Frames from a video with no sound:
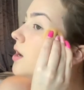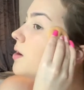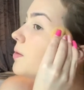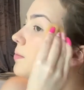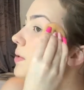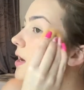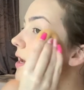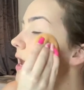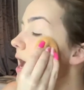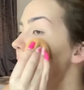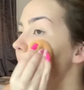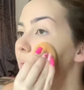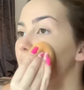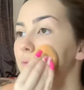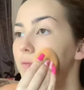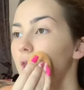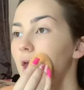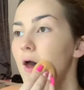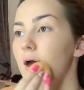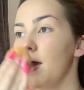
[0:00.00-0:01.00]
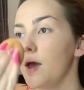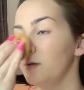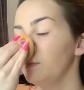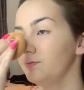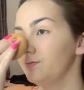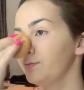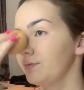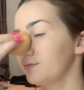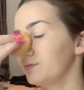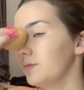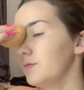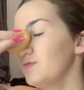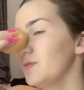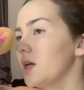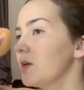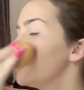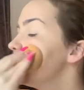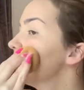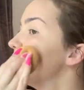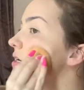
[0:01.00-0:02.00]
But yeah,
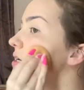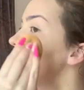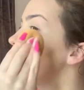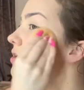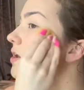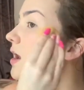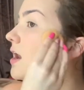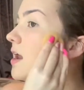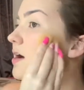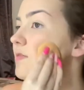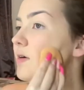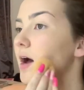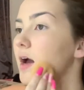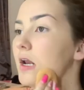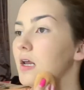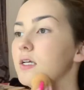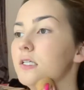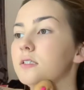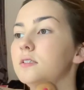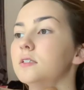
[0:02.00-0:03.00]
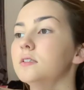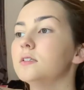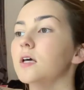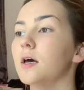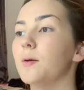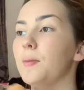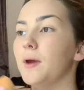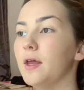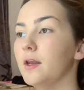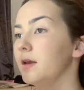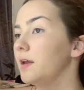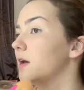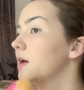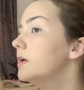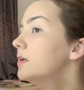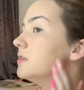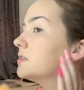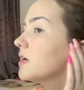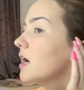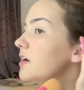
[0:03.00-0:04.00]
that's my little Love Island
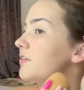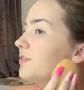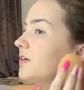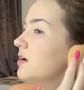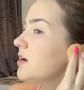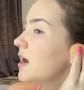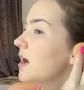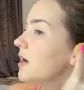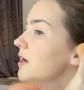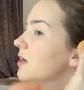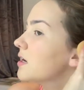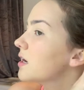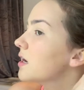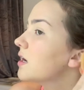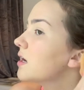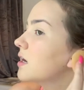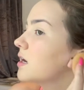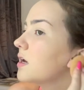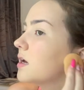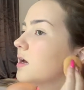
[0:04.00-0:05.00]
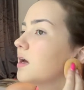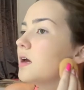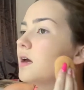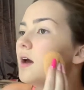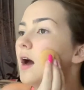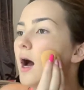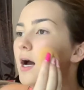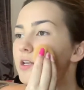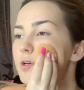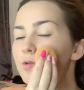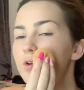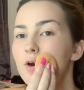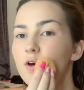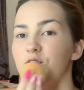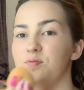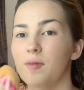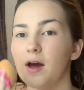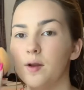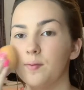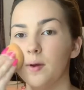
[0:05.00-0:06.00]
opinions. I feel like, I don't know if
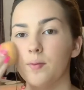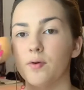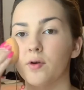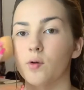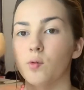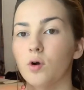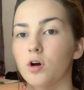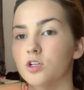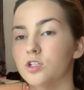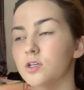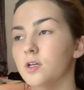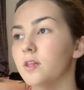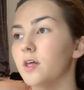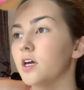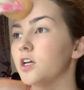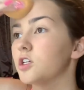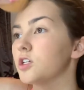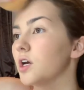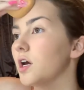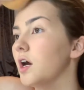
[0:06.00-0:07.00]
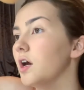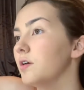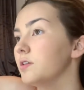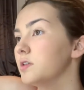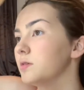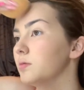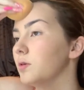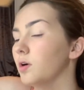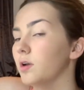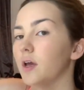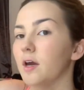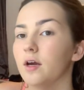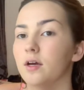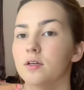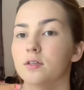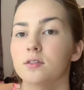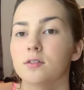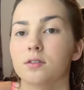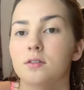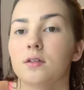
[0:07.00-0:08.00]
many people are watching this year, to be
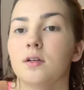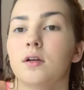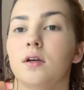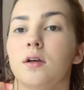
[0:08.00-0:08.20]
honest.